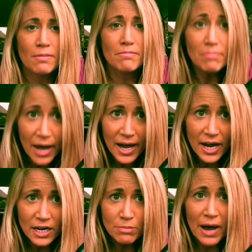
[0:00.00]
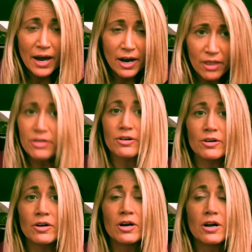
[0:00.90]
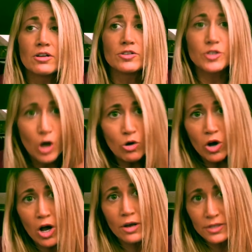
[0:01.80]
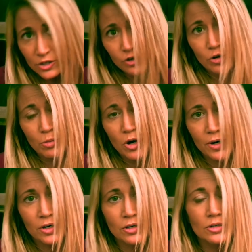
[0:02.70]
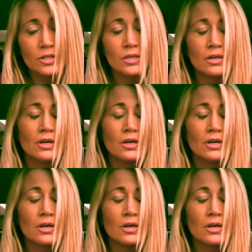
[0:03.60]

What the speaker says: made by other so-called digital marketers.